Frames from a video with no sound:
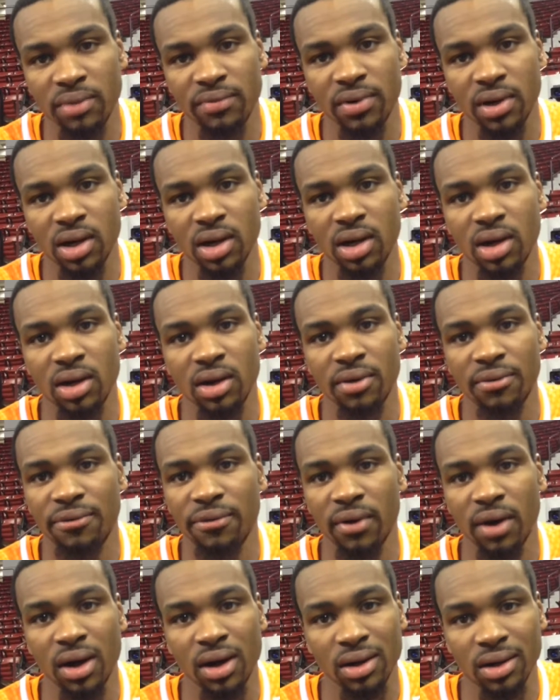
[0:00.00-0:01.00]
of a
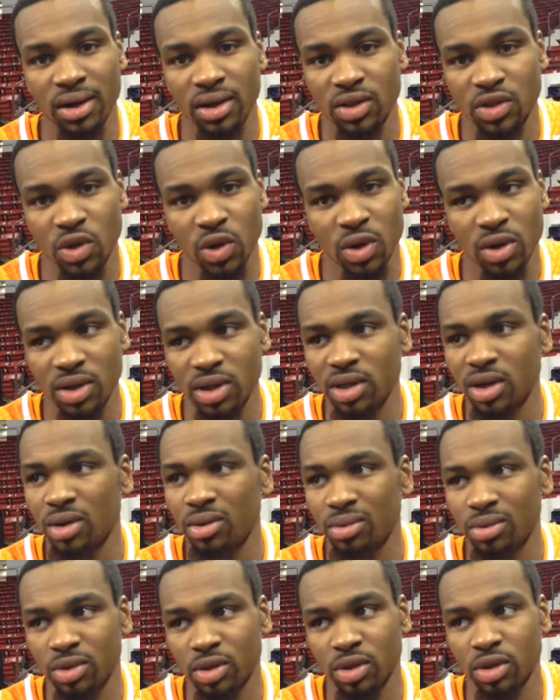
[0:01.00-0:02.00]
funk,
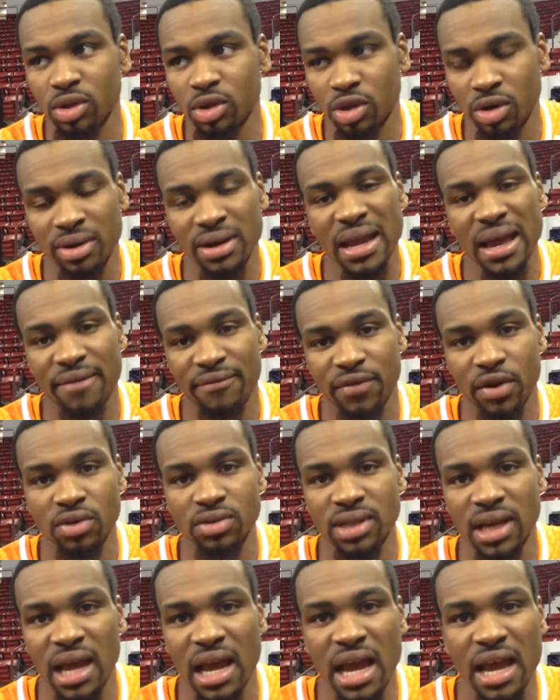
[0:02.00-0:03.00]
during that
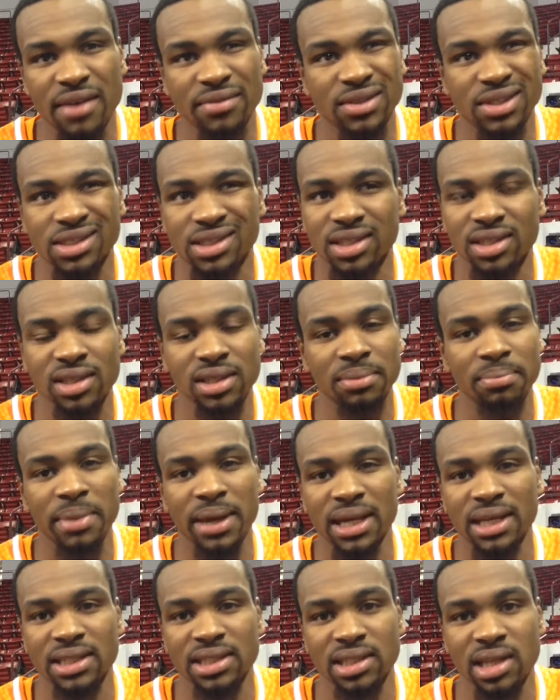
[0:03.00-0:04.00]
first half. Just couldn't
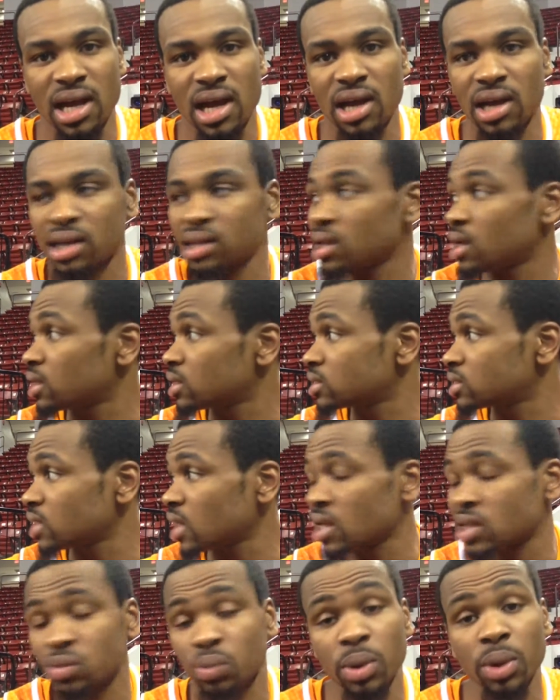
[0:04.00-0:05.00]
make a shot. A lot of
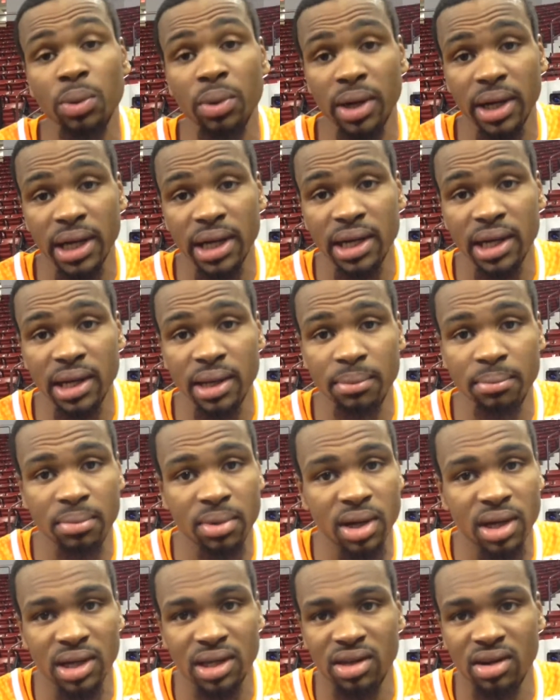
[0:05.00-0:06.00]
shots we were hitting,
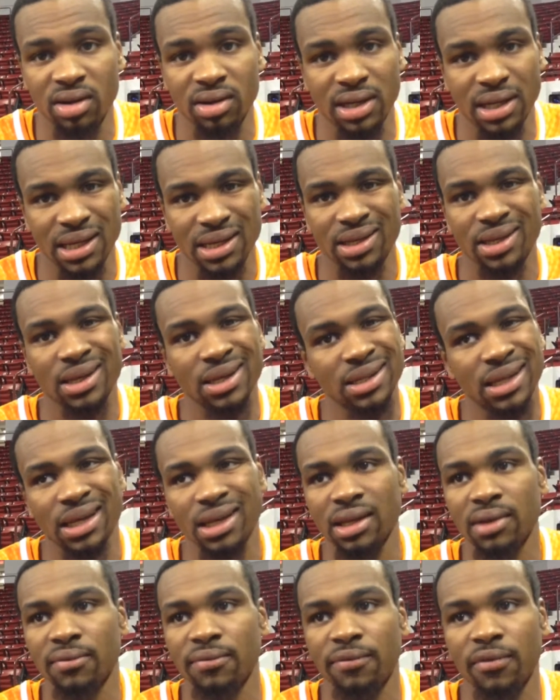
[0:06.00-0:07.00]
but, they
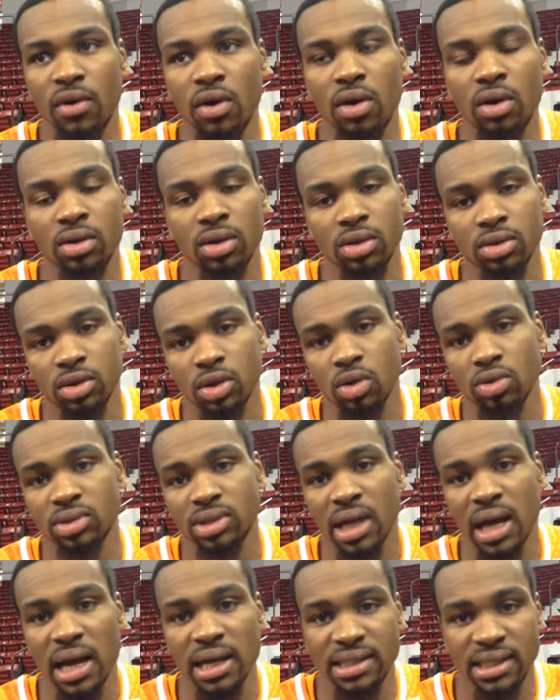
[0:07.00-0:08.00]
didn't fall. And
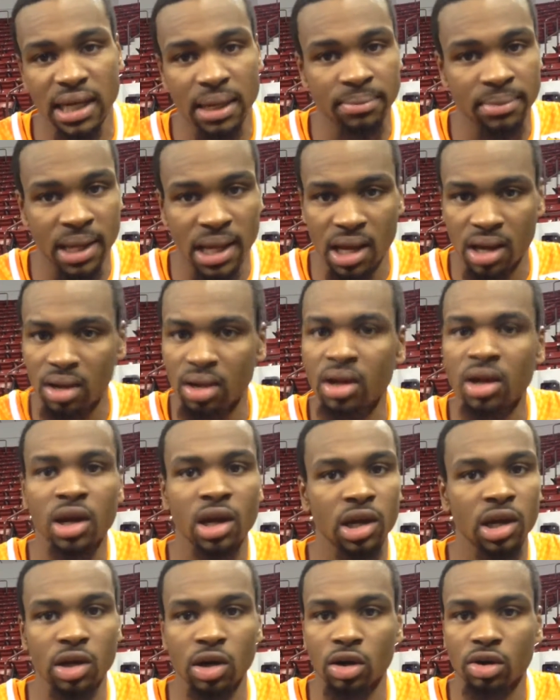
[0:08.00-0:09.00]
those guys came down,
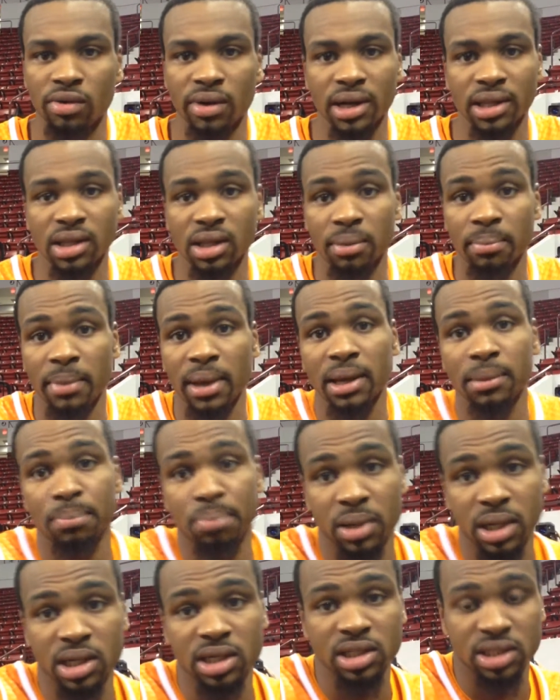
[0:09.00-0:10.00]
credit them, made
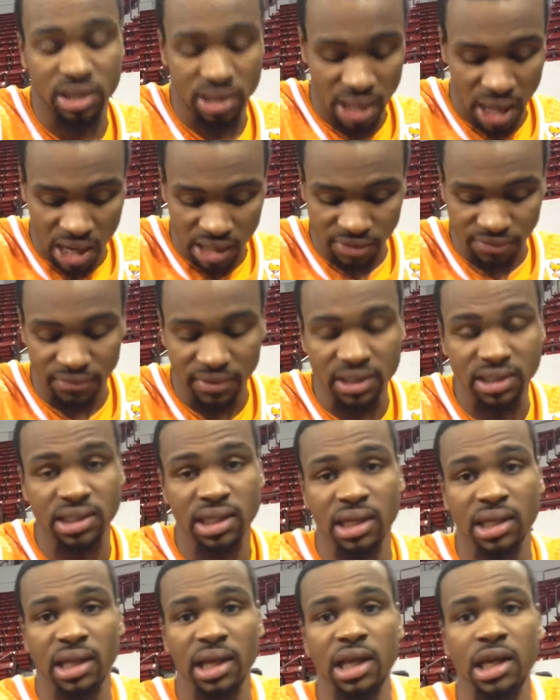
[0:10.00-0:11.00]
pretty good shots, finished
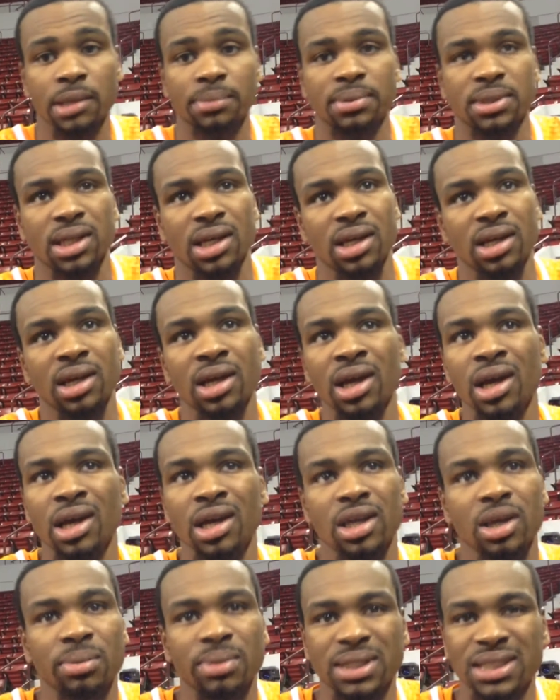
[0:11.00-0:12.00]
their layups.
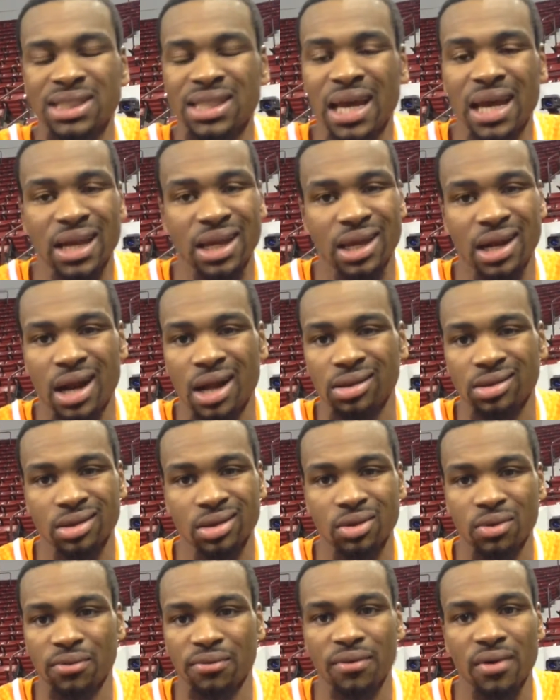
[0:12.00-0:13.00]
And, we just had to get out the
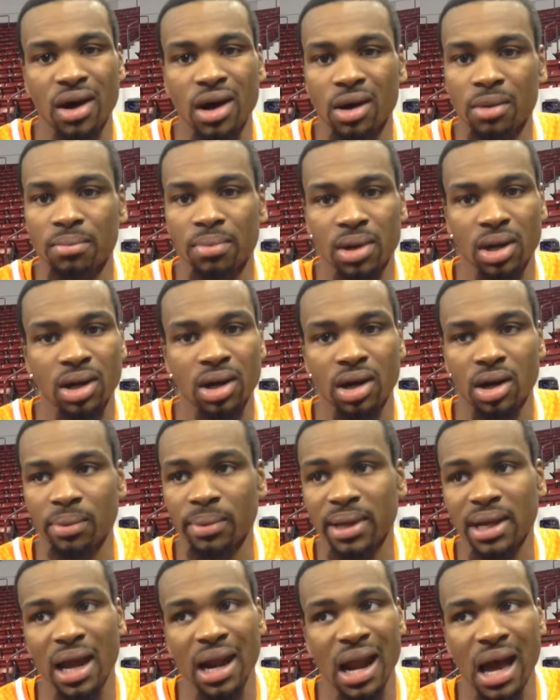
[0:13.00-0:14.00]
little funk.
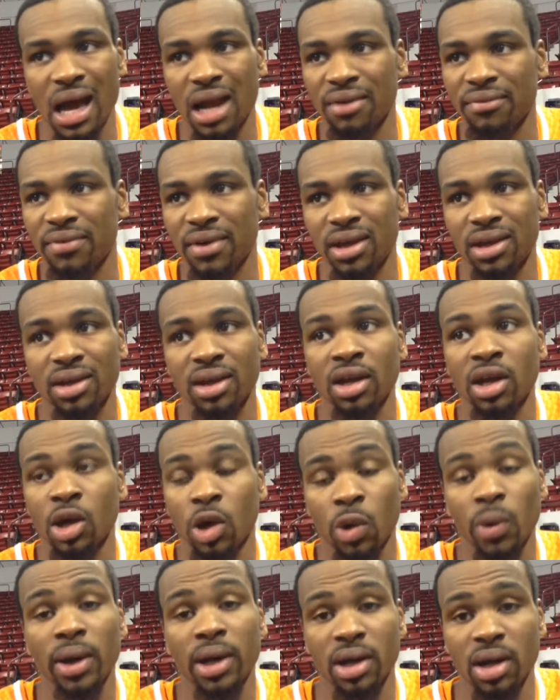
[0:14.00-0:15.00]
But we got out of it
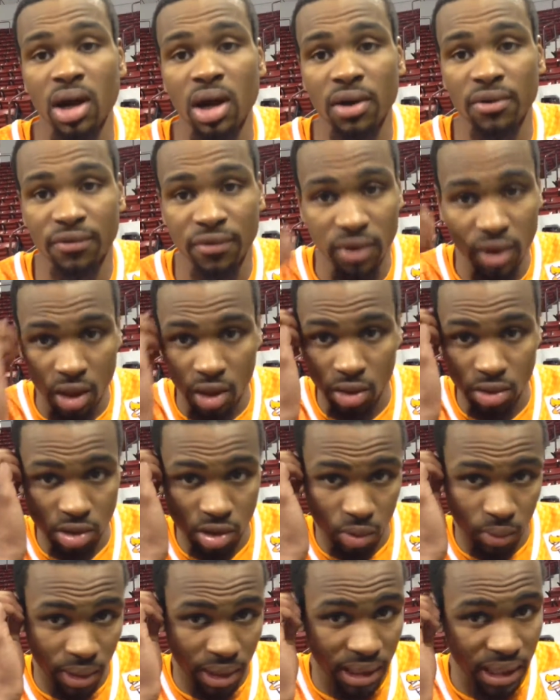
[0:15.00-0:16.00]
quick enough,
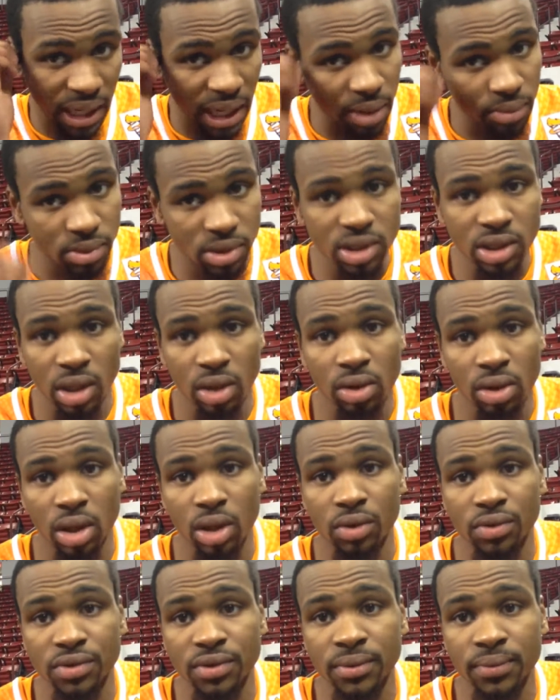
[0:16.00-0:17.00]
to where the game was,
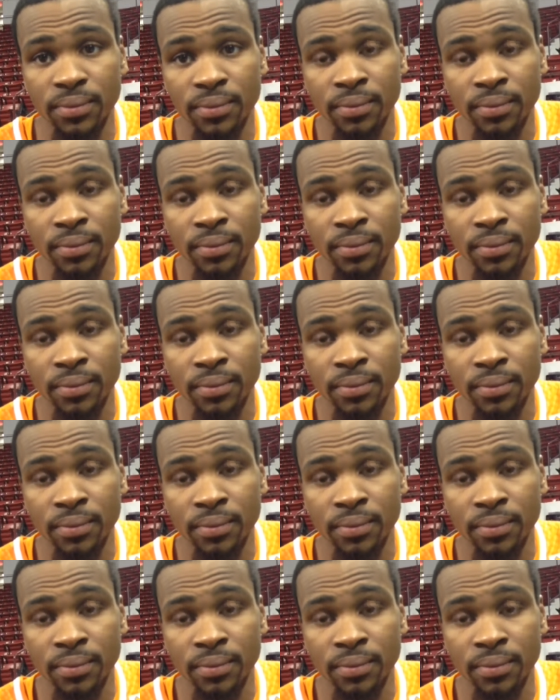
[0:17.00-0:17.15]
close.